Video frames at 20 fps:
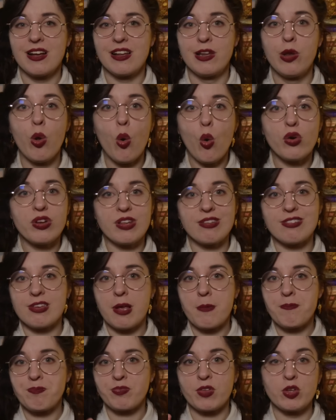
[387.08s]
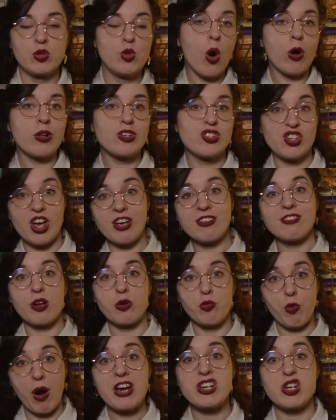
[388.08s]
Lorde is not just
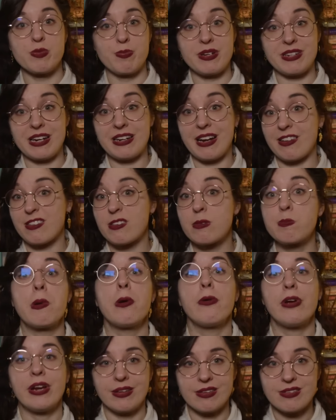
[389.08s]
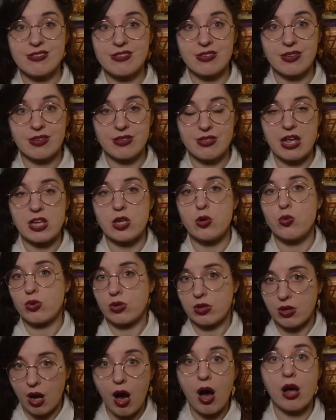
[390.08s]
a writer but an experience that you
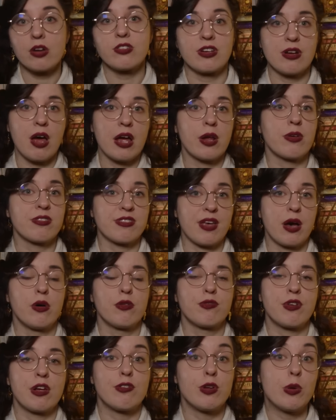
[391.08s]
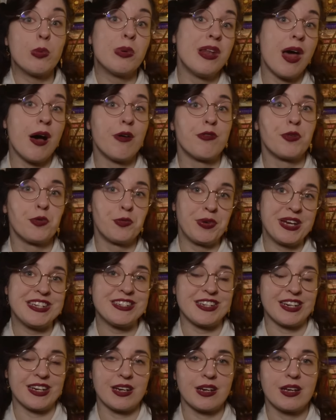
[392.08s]
can't deny yourself if you love
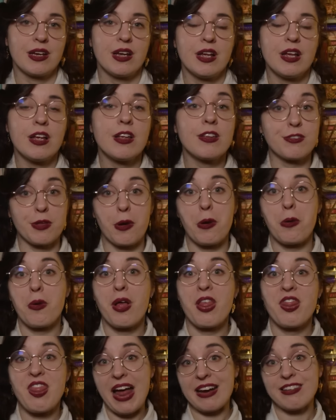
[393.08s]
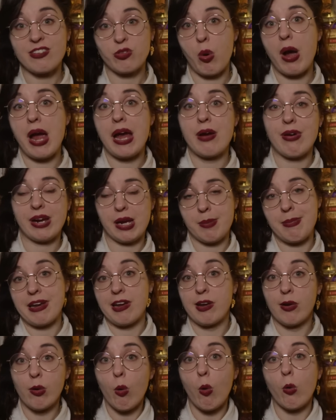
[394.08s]
reading. So that is why I
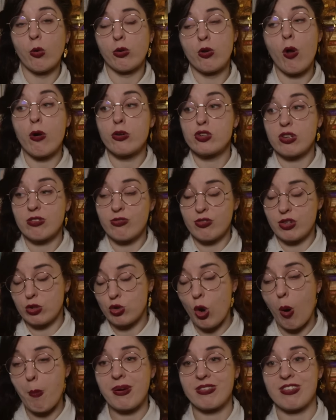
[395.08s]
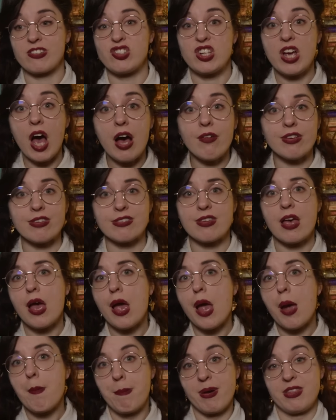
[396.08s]
recommend Lorde, not just for the topics that she covers,
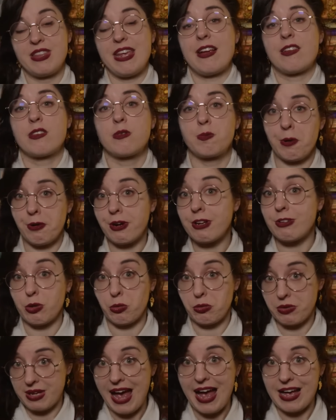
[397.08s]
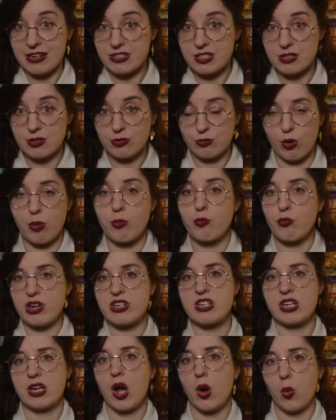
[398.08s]
but the experience you get from
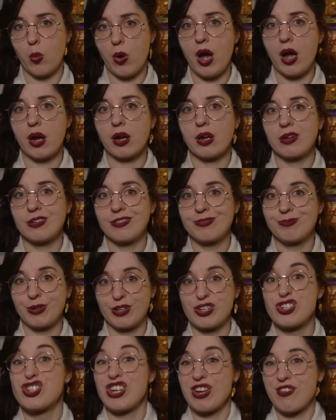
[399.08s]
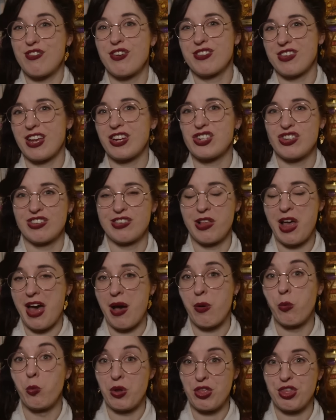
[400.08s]
reading her work, because she feels like she's
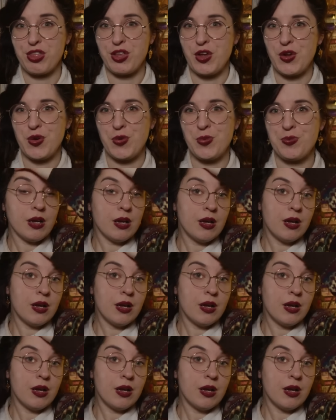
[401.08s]
there with you.